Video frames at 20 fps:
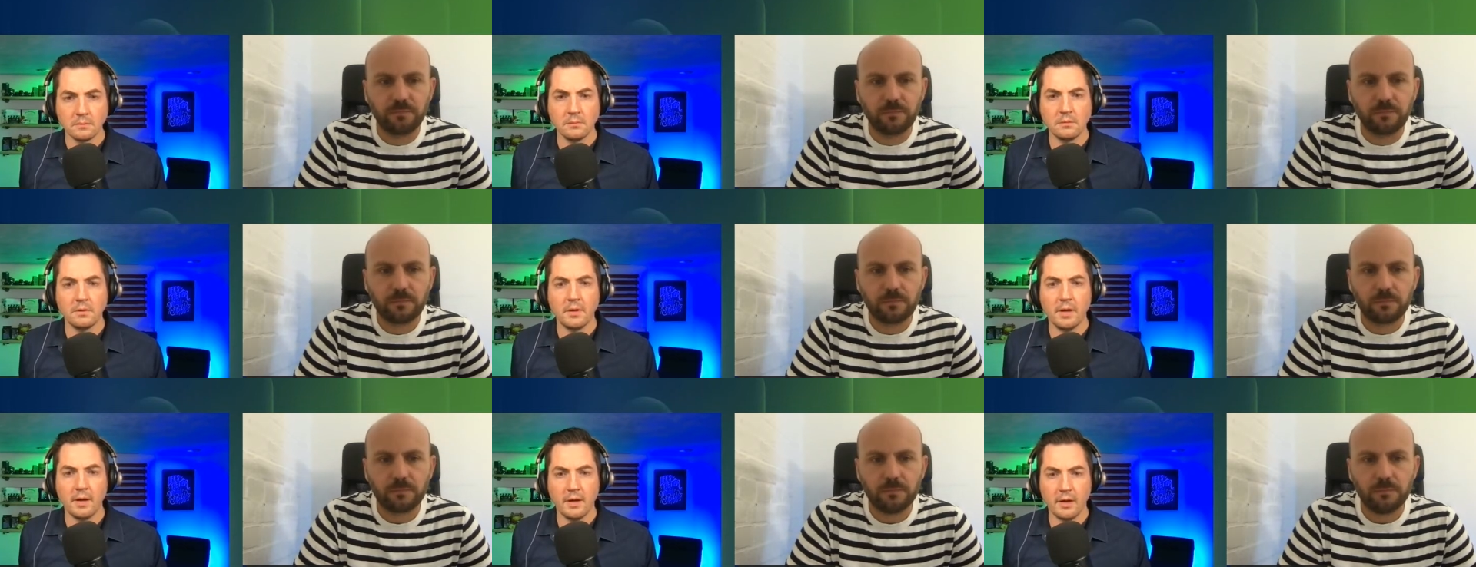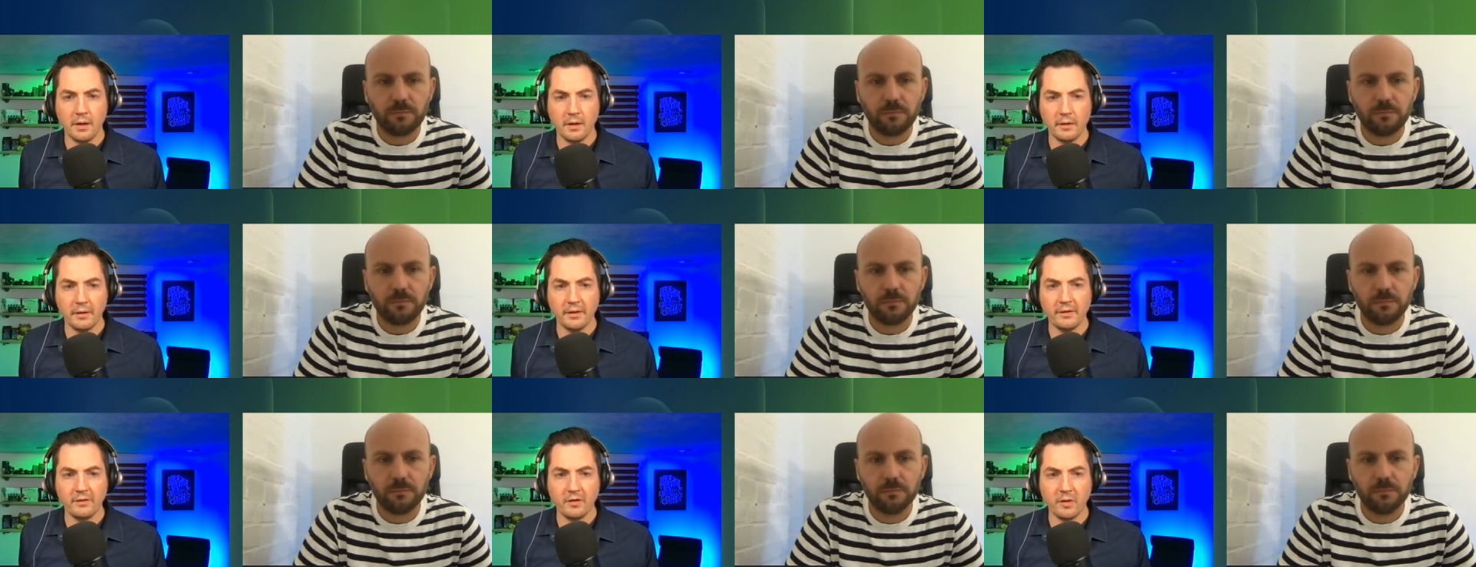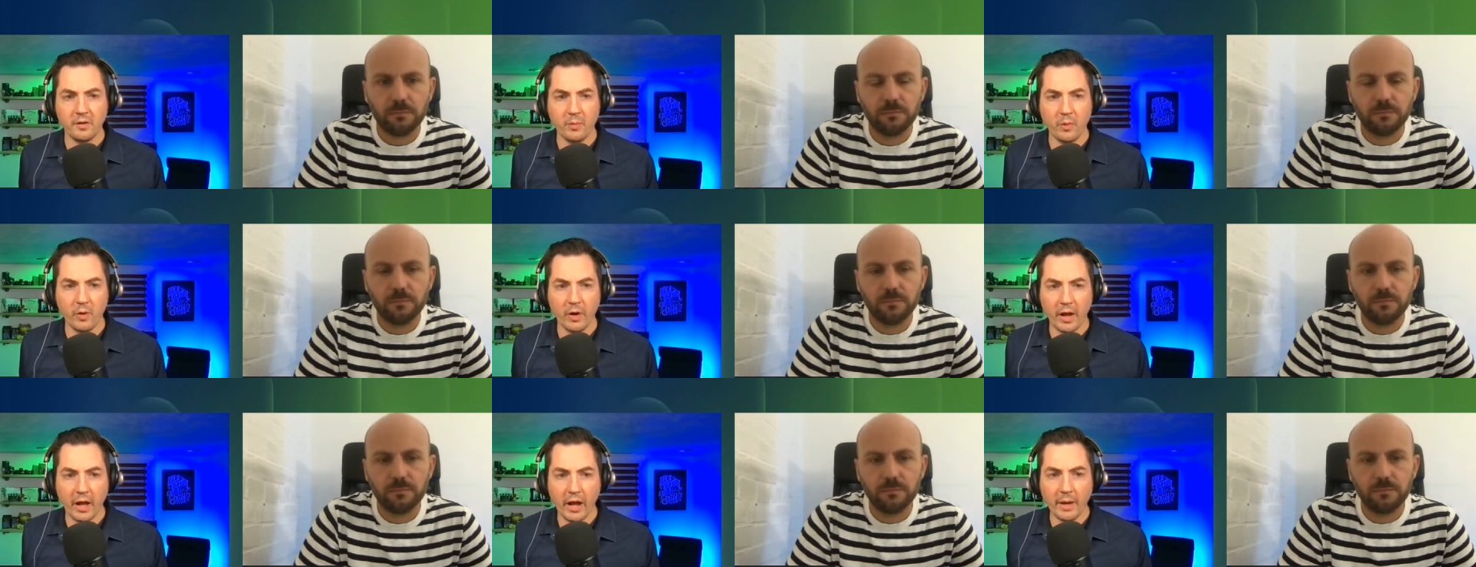Speaker 1: Yeah, that's a good
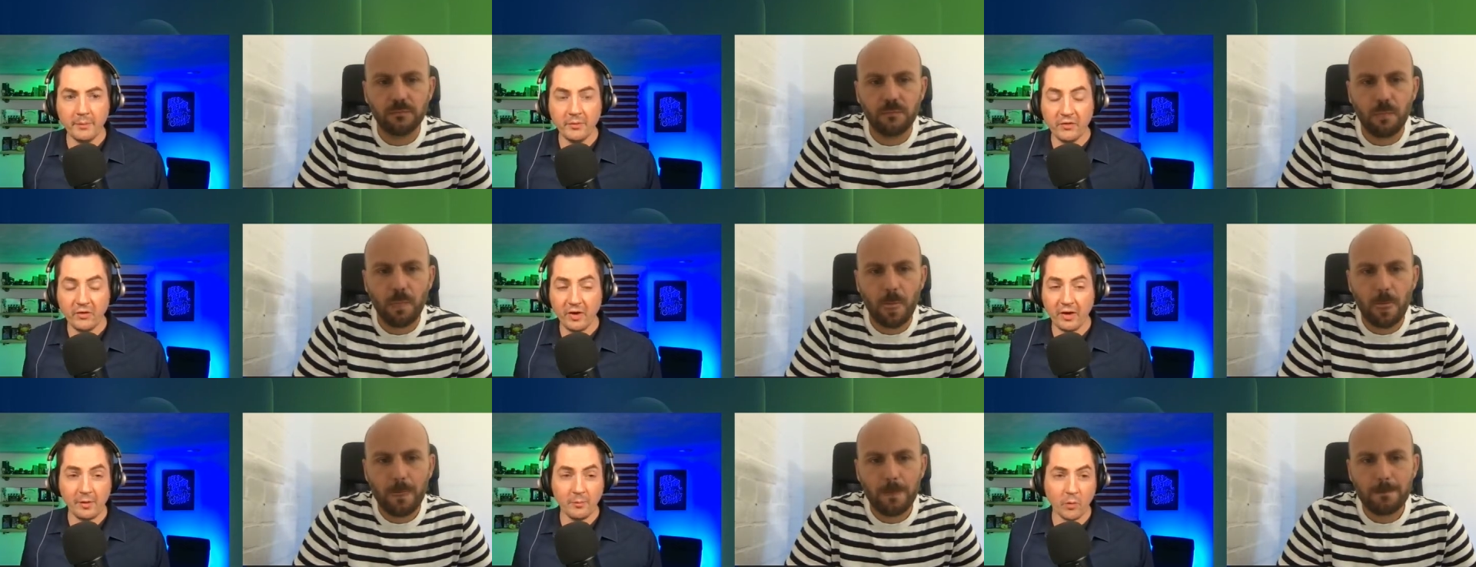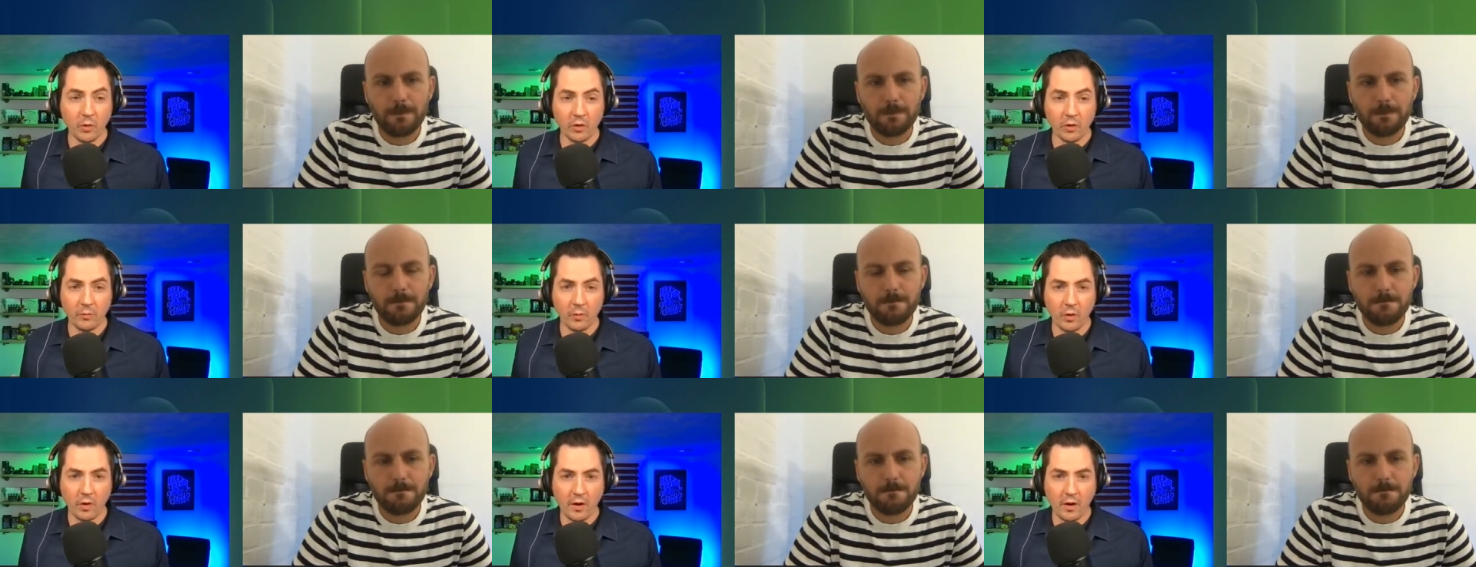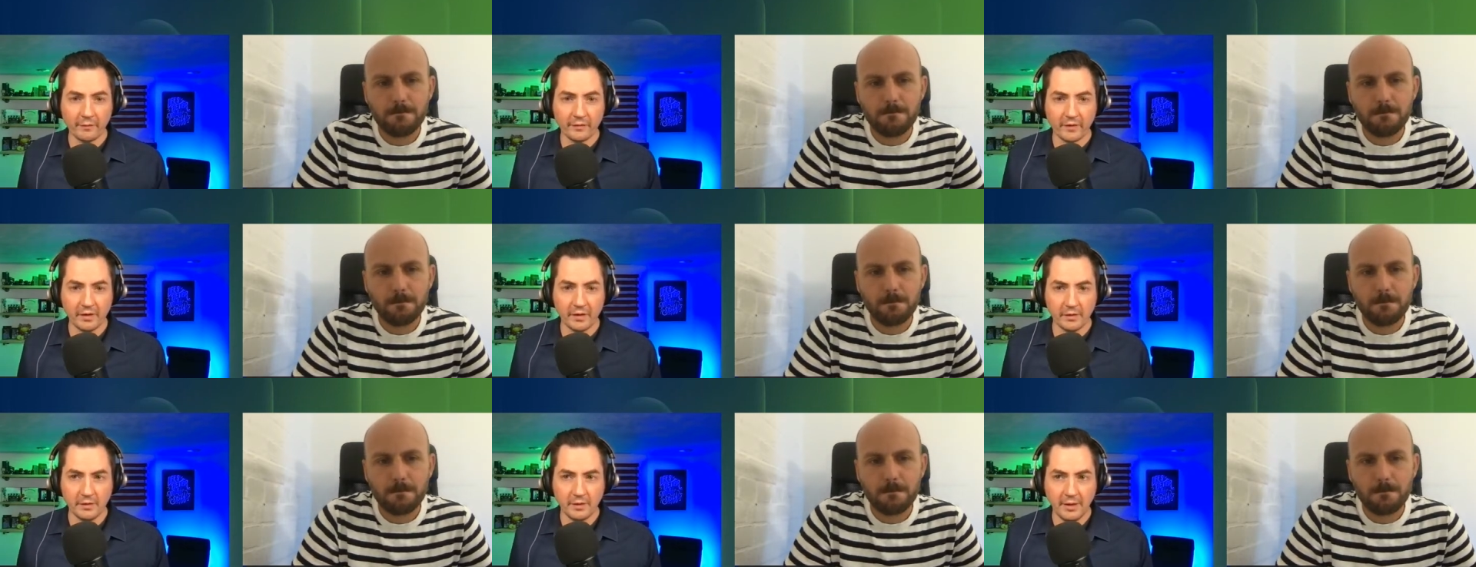point. I'm seeing more and more
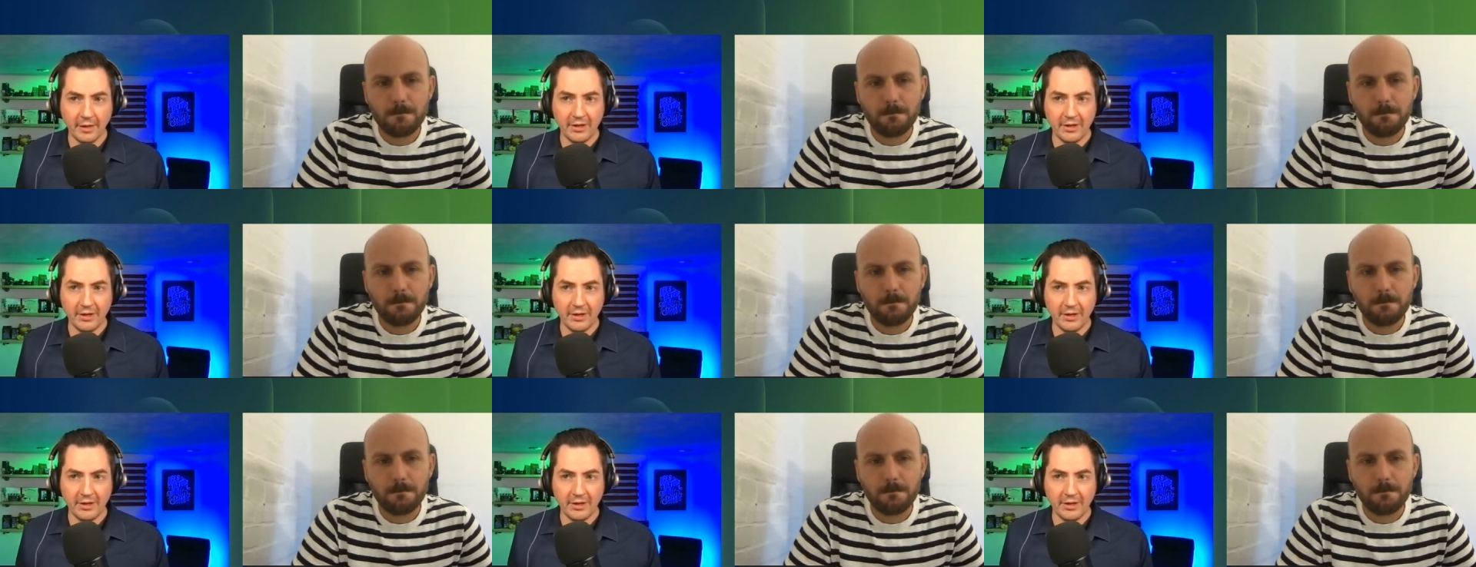often